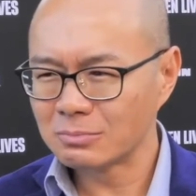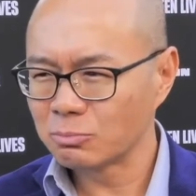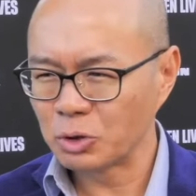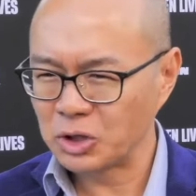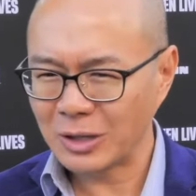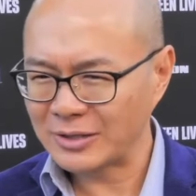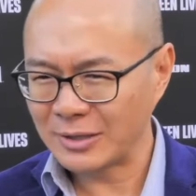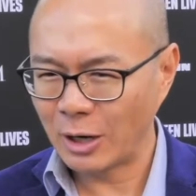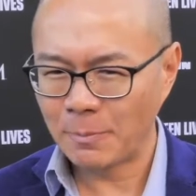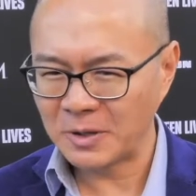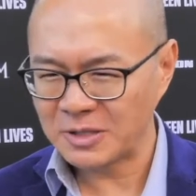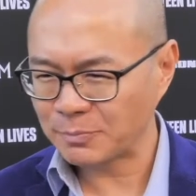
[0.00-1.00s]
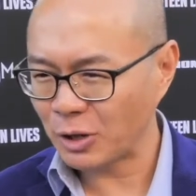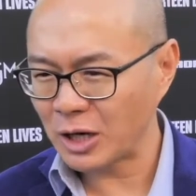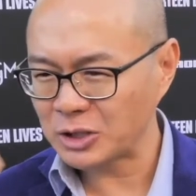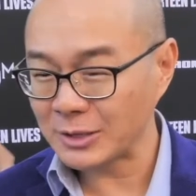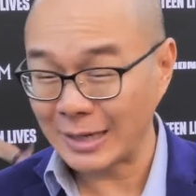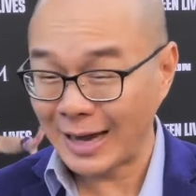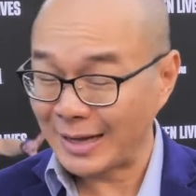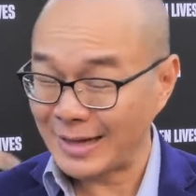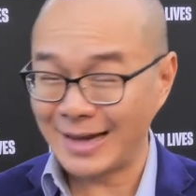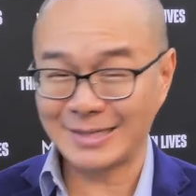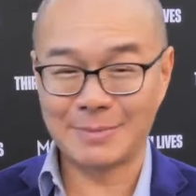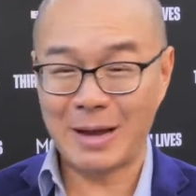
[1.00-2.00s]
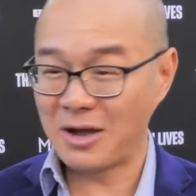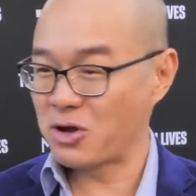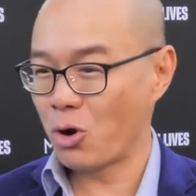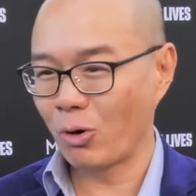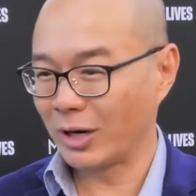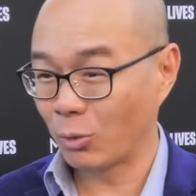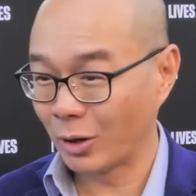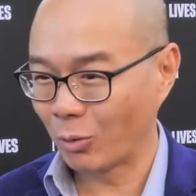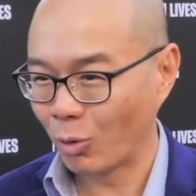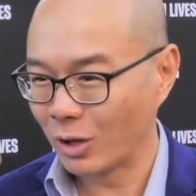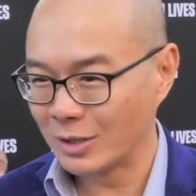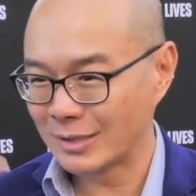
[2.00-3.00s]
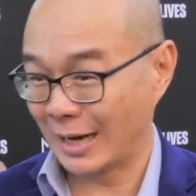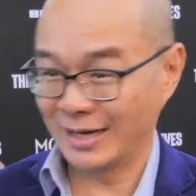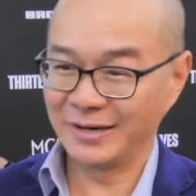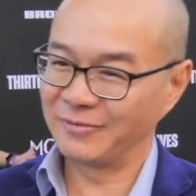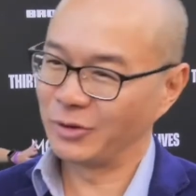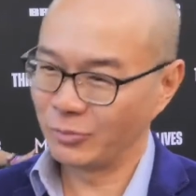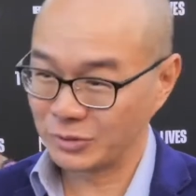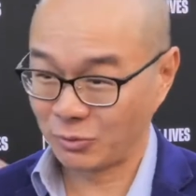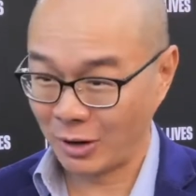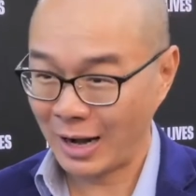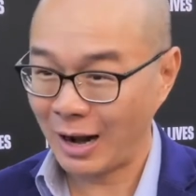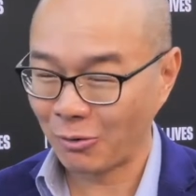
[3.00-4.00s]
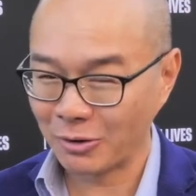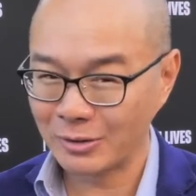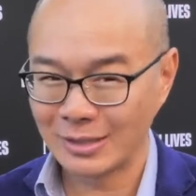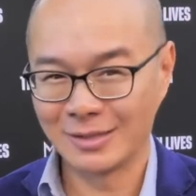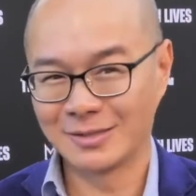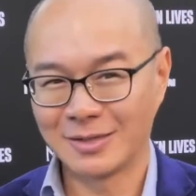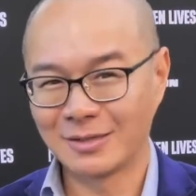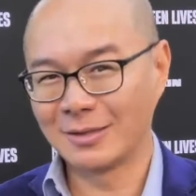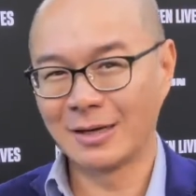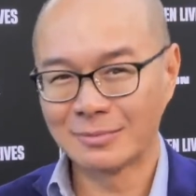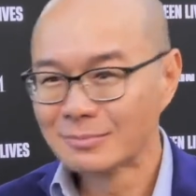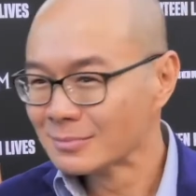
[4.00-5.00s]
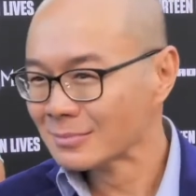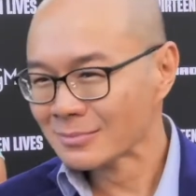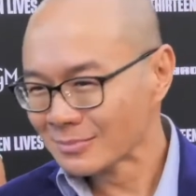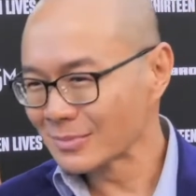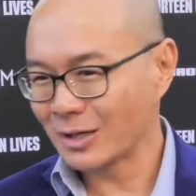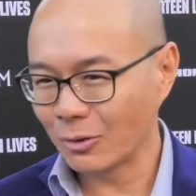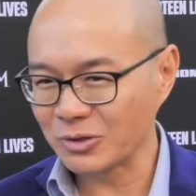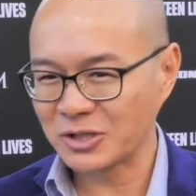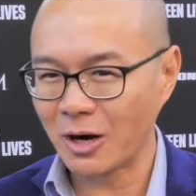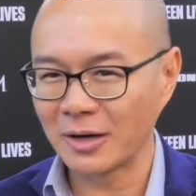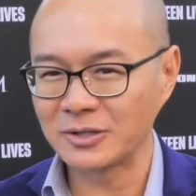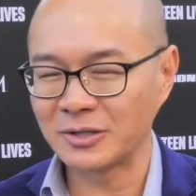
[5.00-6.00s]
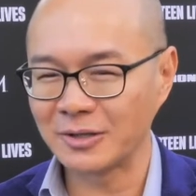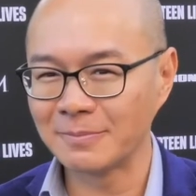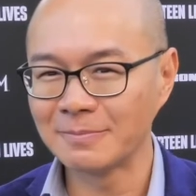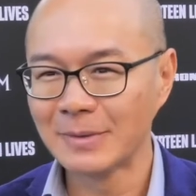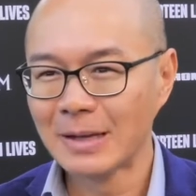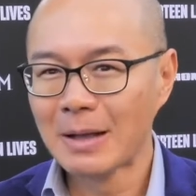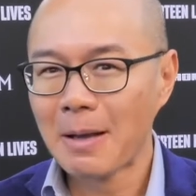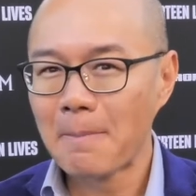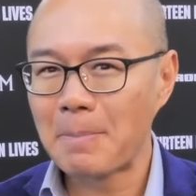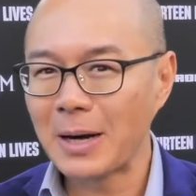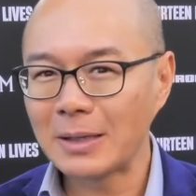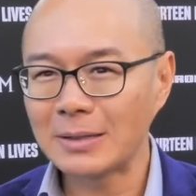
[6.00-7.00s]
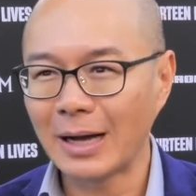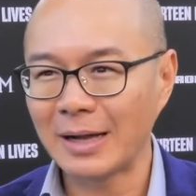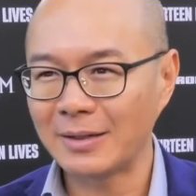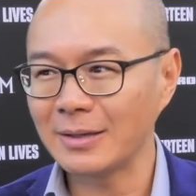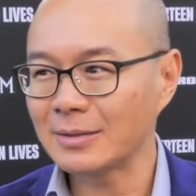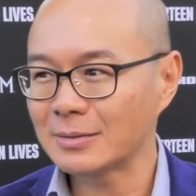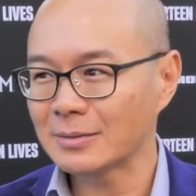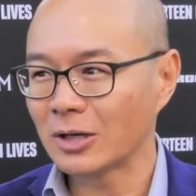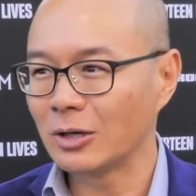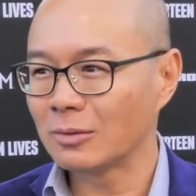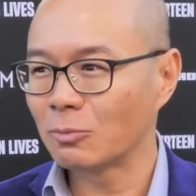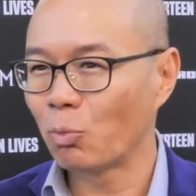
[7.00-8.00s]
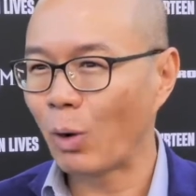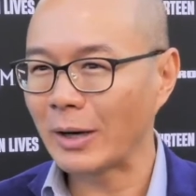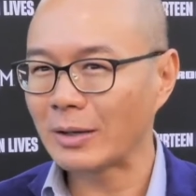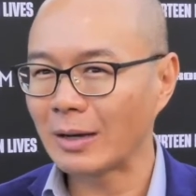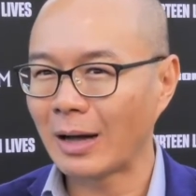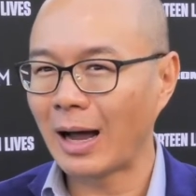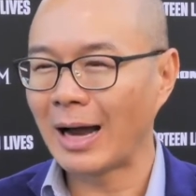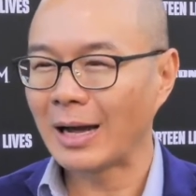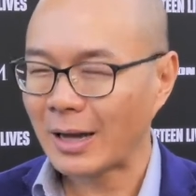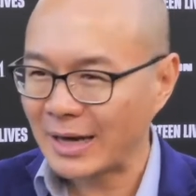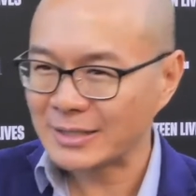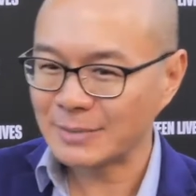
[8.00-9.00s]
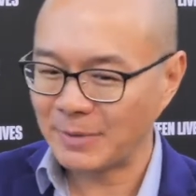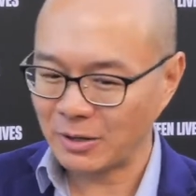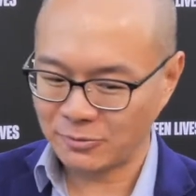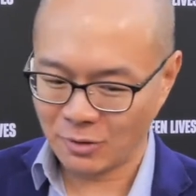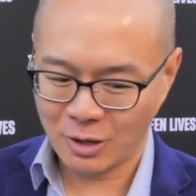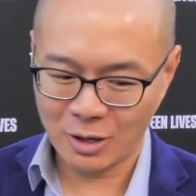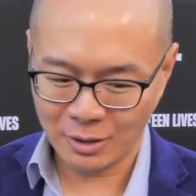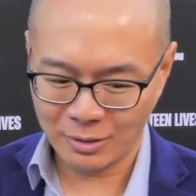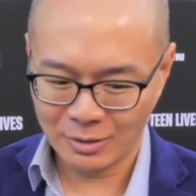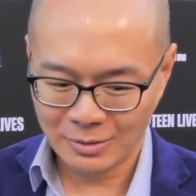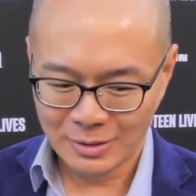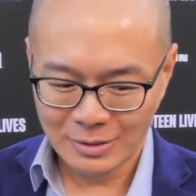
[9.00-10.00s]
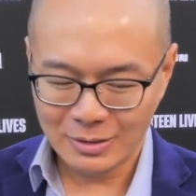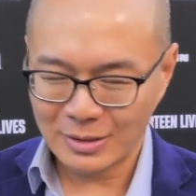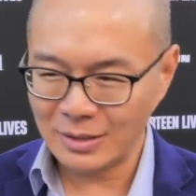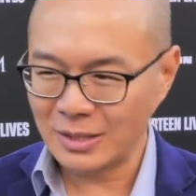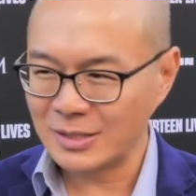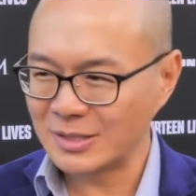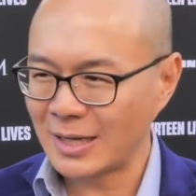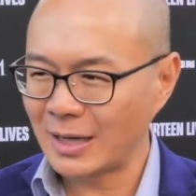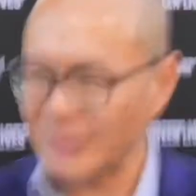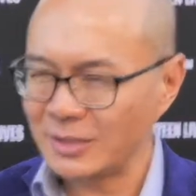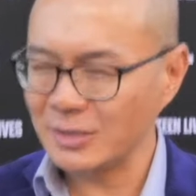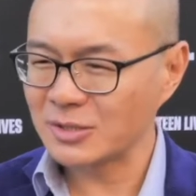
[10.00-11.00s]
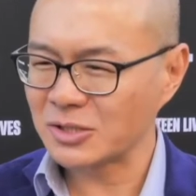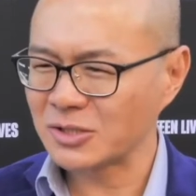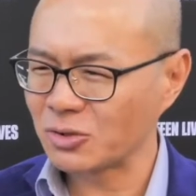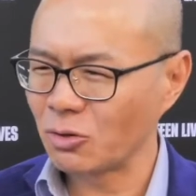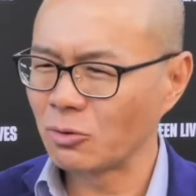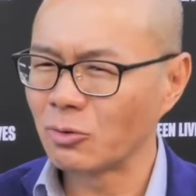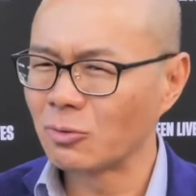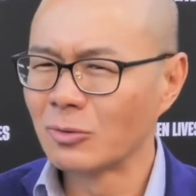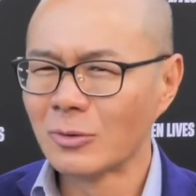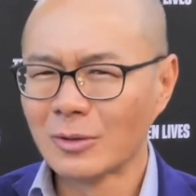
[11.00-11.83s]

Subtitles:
would you like to help on this project?" And at that time, I had no idea what it was. I didn't even know it was Ron Howard, and then suddenly, I was talking to him. But I think, you know, what I liked about Ron is that he's just so